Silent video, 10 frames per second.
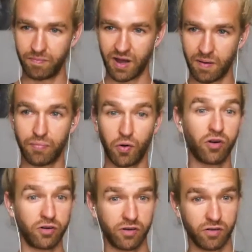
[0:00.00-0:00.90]
are
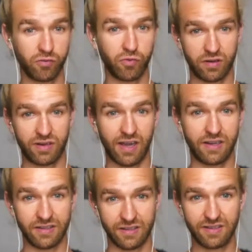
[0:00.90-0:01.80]
born with
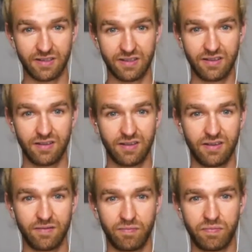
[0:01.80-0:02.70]
talents.
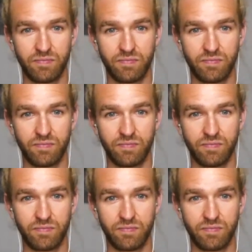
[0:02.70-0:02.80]
Okay.